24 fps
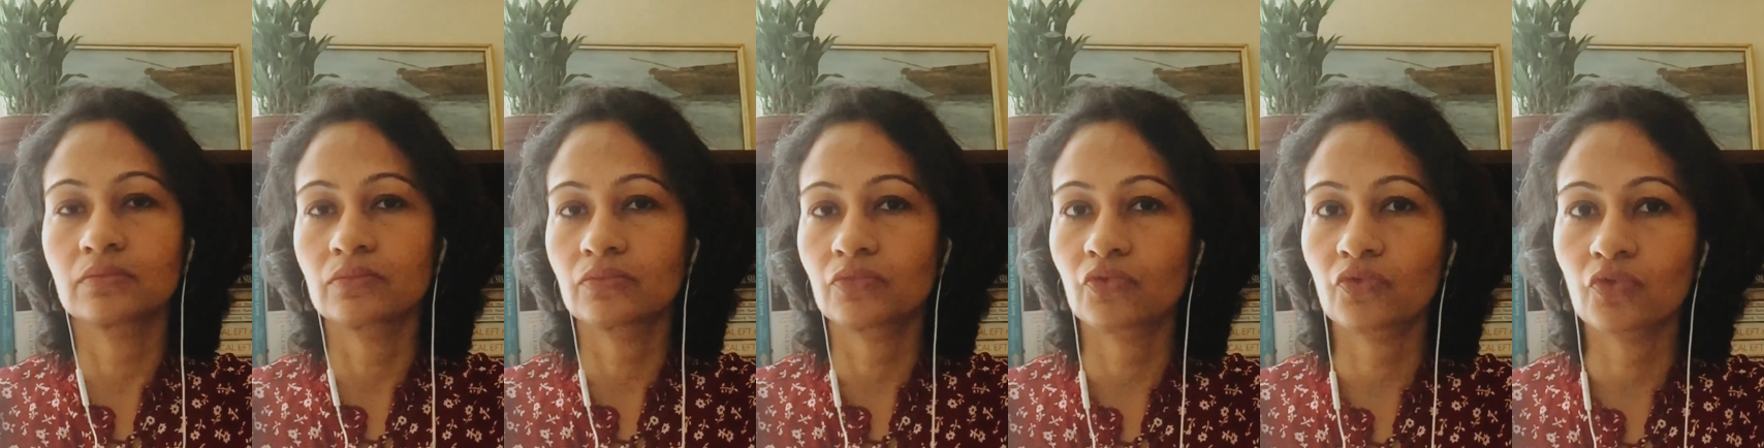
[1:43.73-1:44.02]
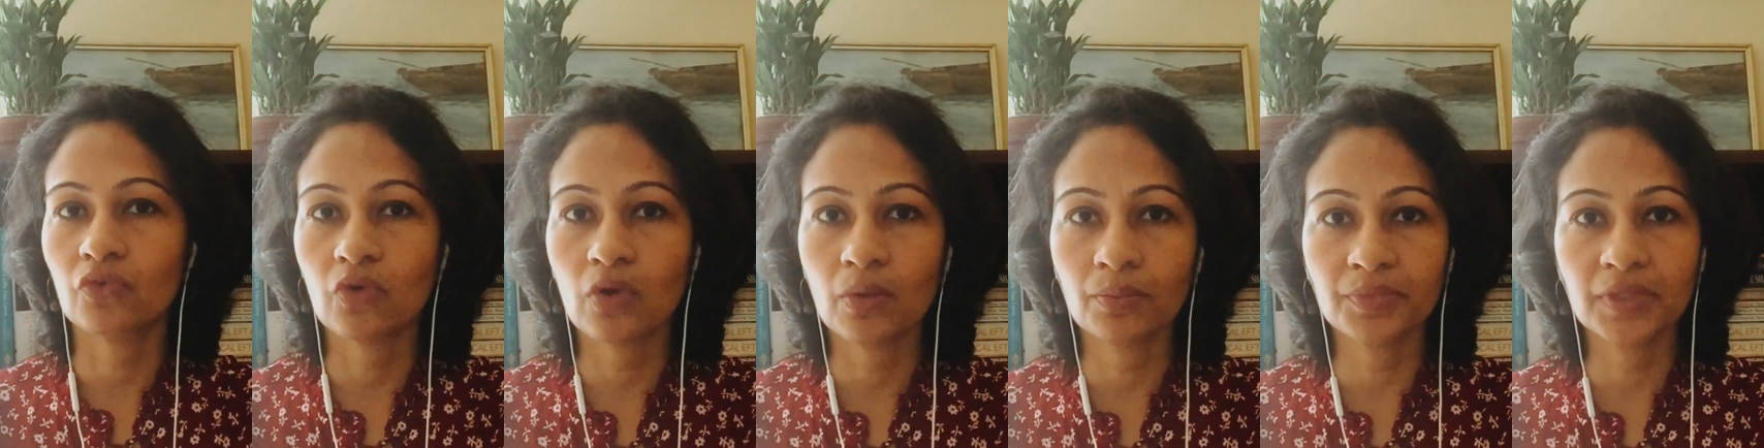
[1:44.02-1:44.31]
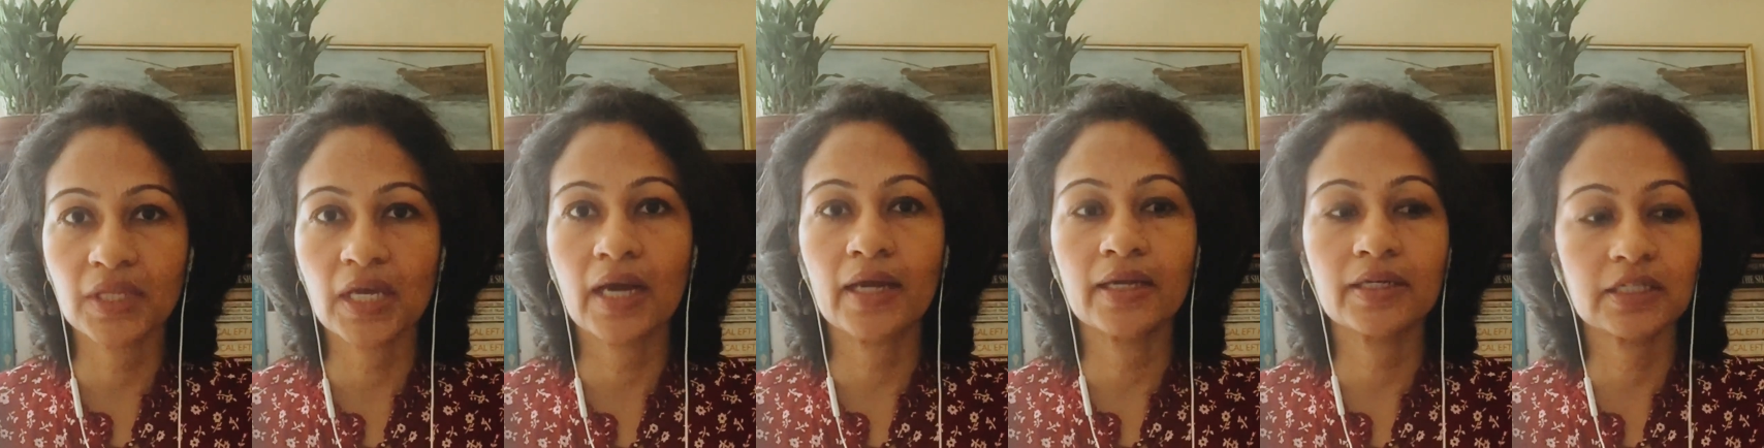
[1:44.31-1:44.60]
from
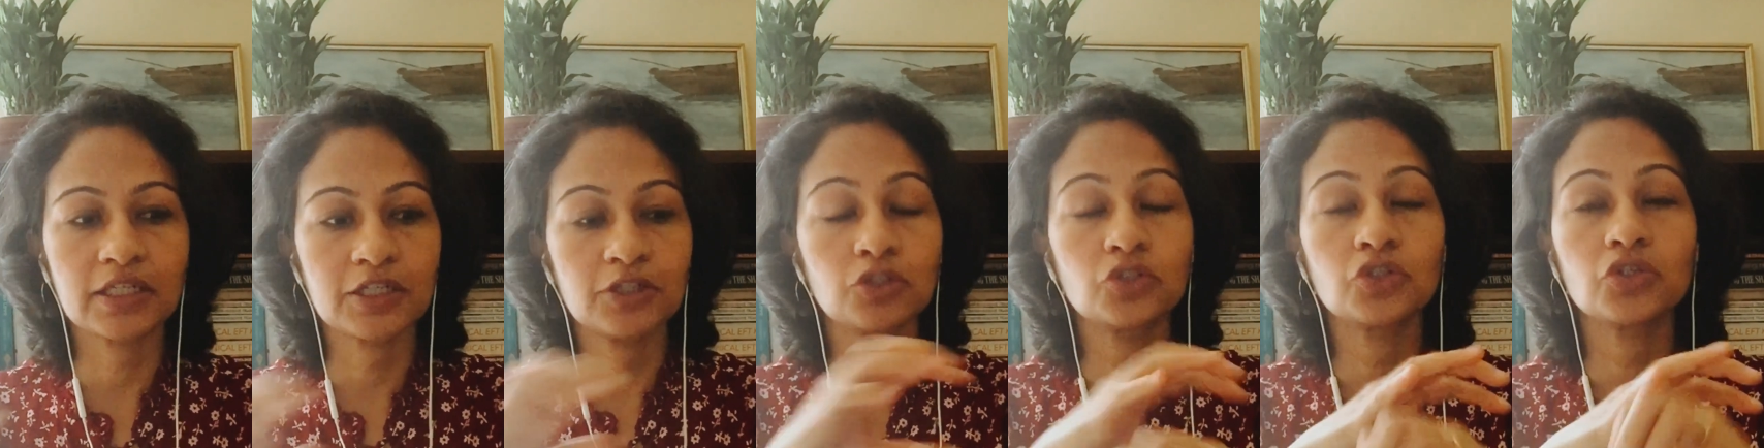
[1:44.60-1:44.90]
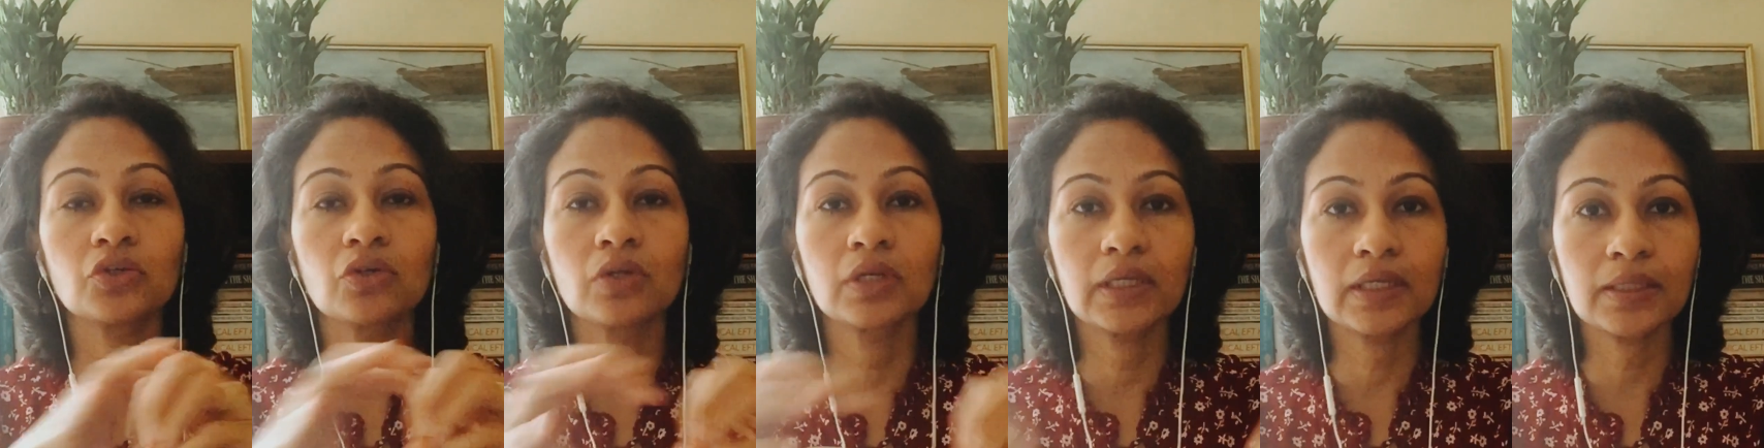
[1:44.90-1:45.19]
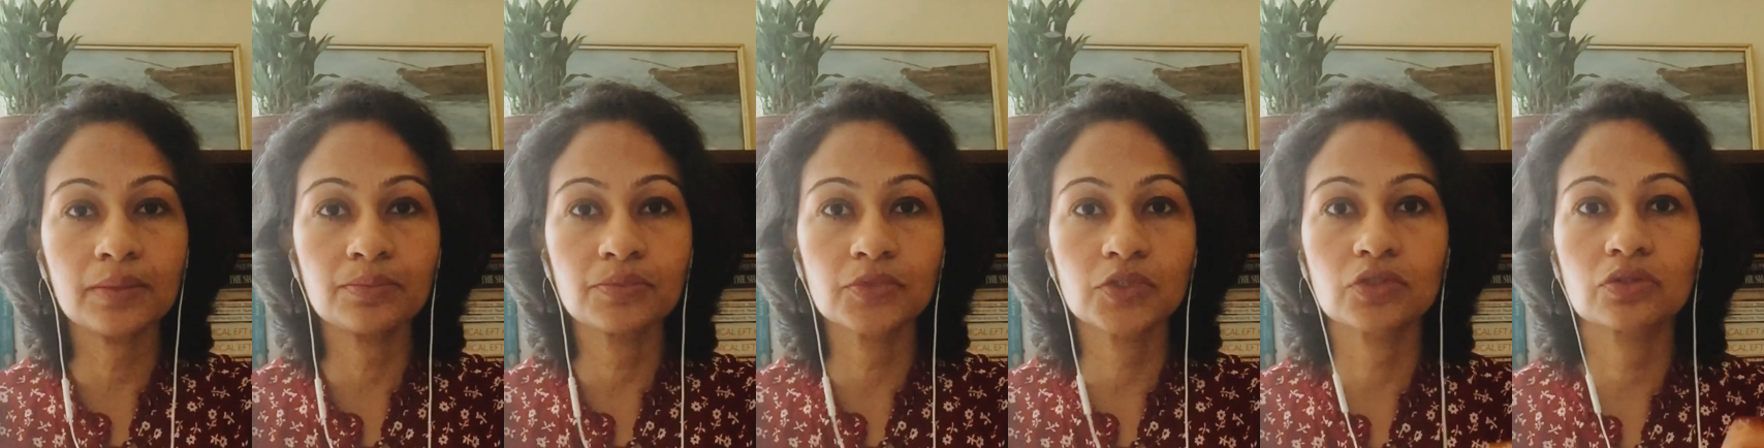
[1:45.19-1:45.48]
that into your
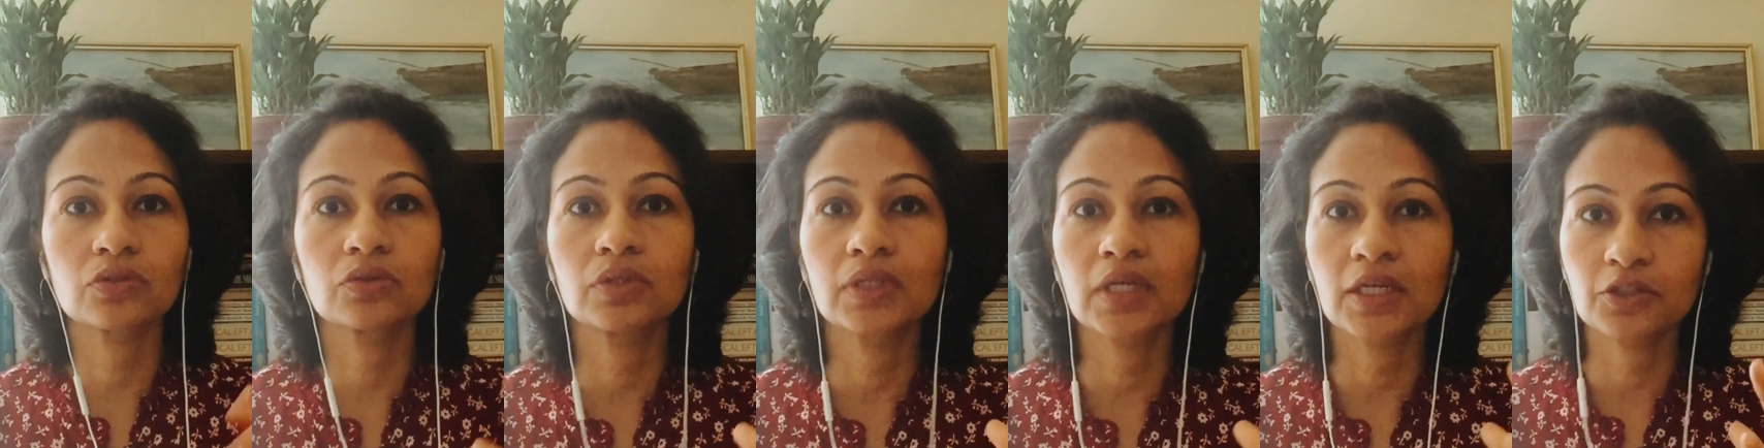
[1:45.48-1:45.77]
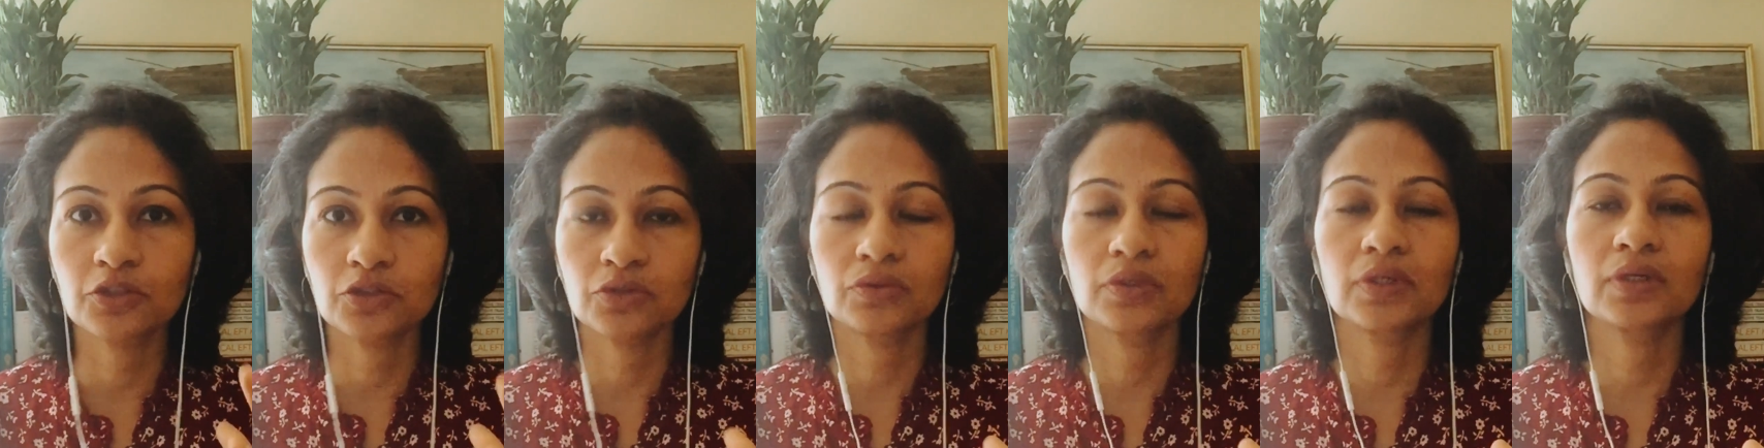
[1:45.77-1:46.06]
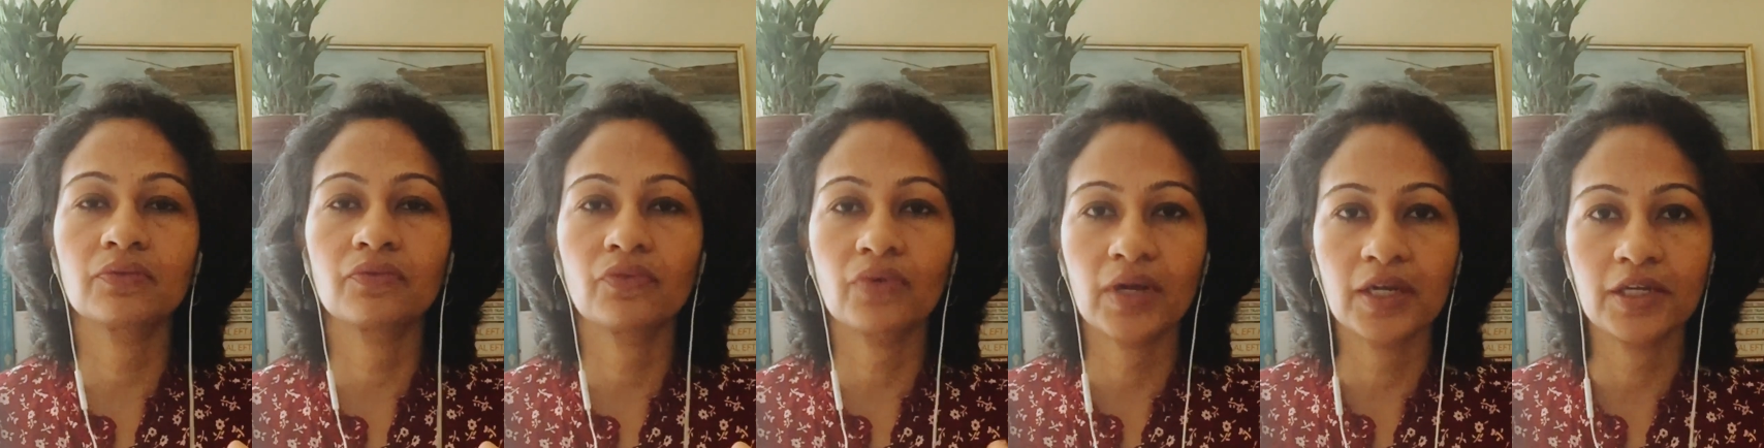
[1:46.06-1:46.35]
limbs so that you
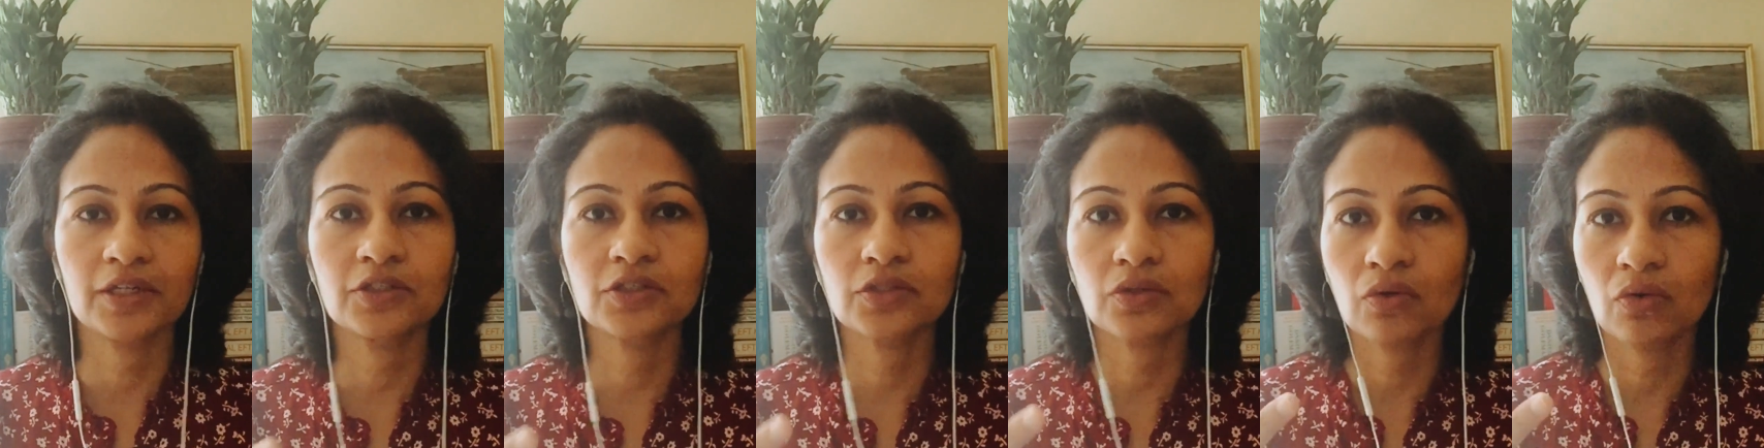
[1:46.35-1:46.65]
can fight